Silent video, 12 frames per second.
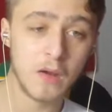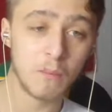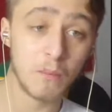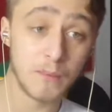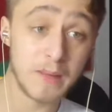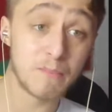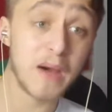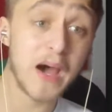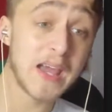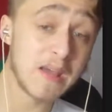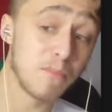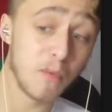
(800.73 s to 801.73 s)
we didn't
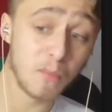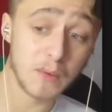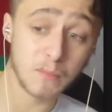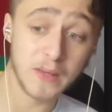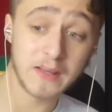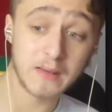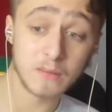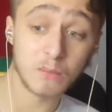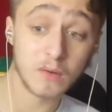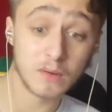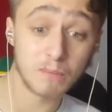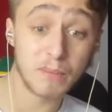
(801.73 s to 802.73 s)
buy him, but we
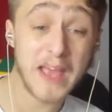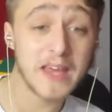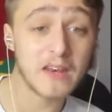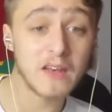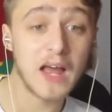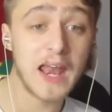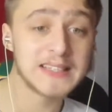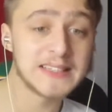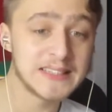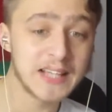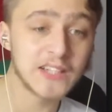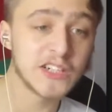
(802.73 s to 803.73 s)
were paying
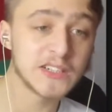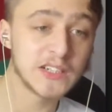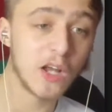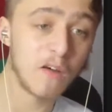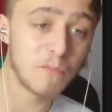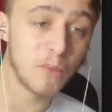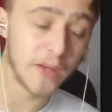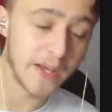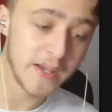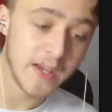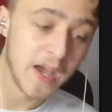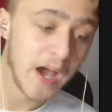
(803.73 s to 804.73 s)
Alexis Sanchez a lot of money.
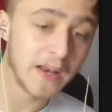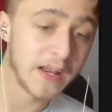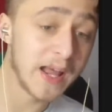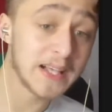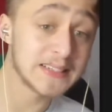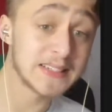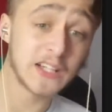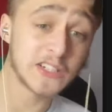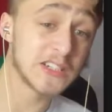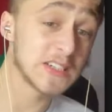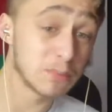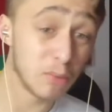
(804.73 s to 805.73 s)
And Alexis
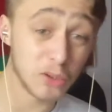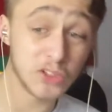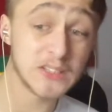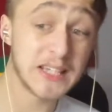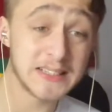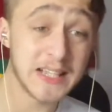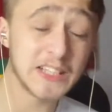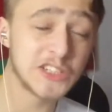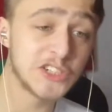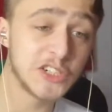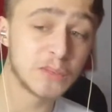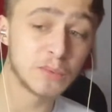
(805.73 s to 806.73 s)
Sanchez, as much as his
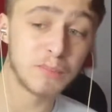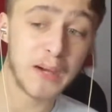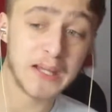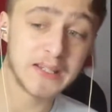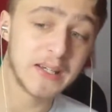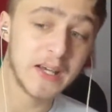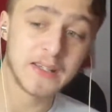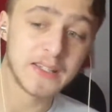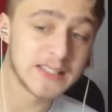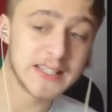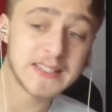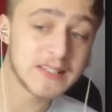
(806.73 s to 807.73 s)
attitude was bad,
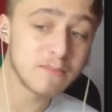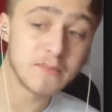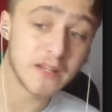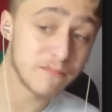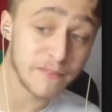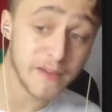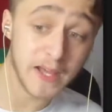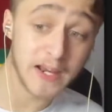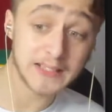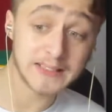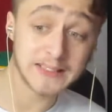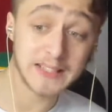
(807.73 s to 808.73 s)
the system didn't fit
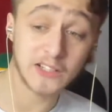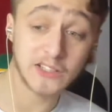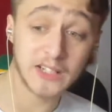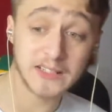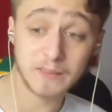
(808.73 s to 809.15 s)
Alexis Sanchez.